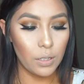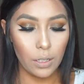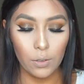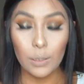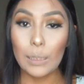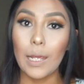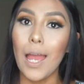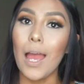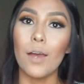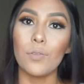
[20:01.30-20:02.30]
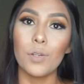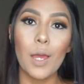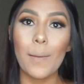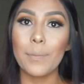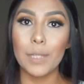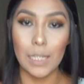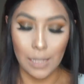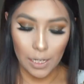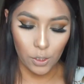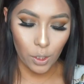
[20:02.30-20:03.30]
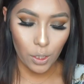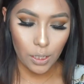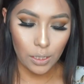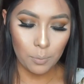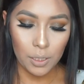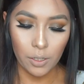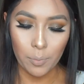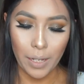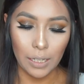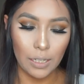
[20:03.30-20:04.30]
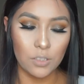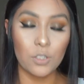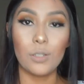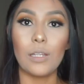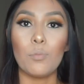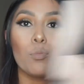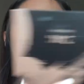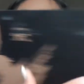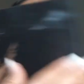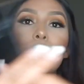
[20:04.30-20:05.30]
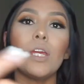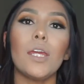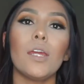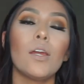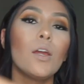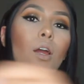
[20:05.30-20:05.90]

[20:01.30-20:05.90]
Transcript: now that I have the liner on, I'm going to go back into the Morphe